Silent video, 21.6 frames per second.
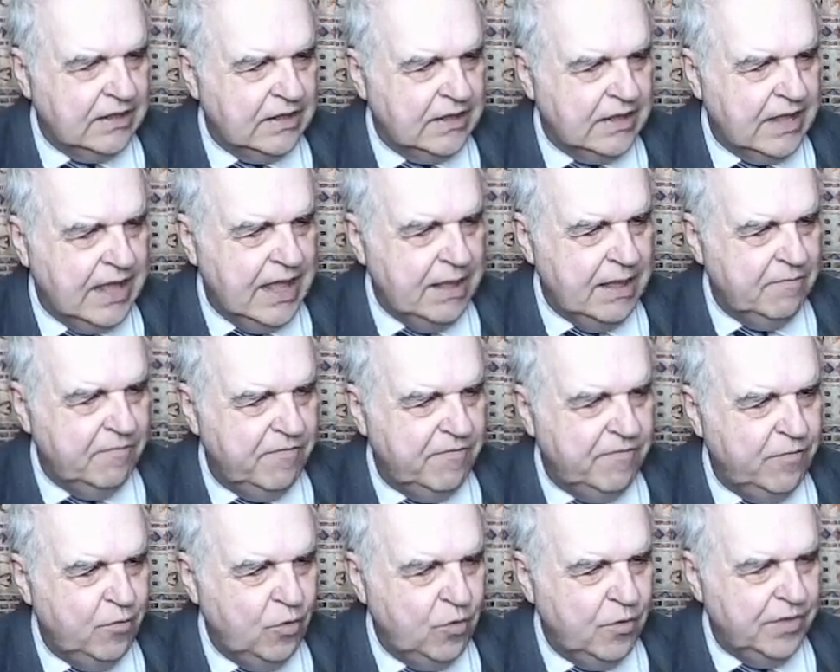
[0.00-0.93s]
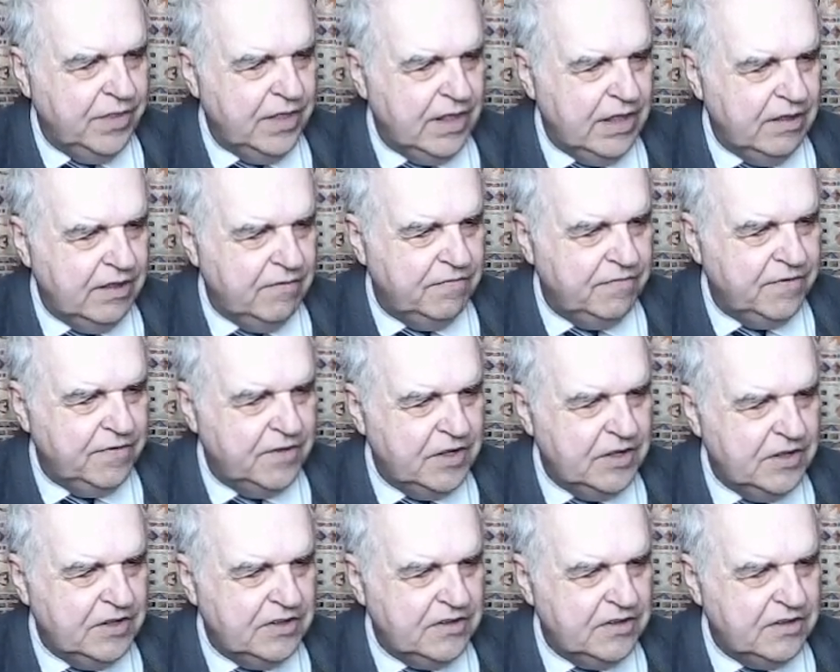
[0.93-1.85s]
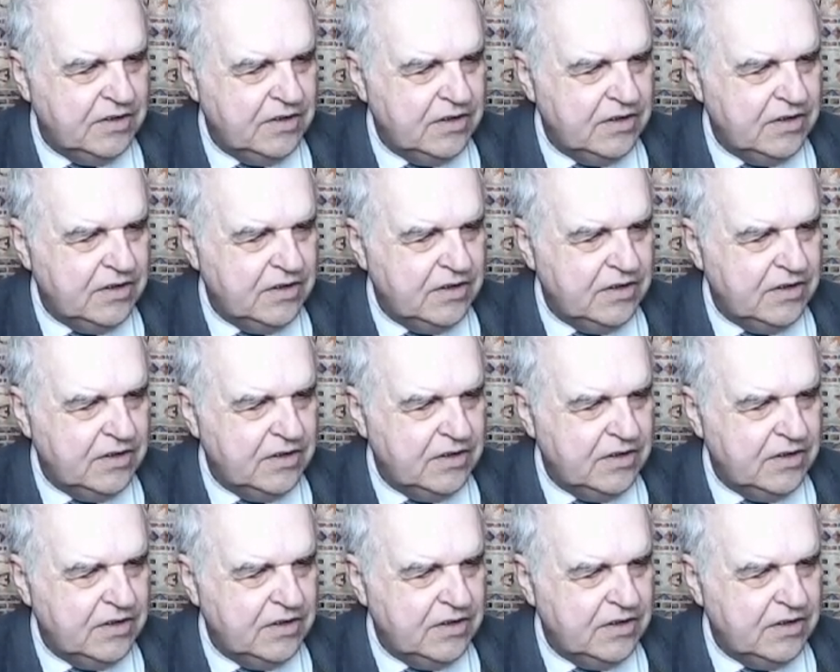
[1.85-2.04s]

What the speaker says: came for the first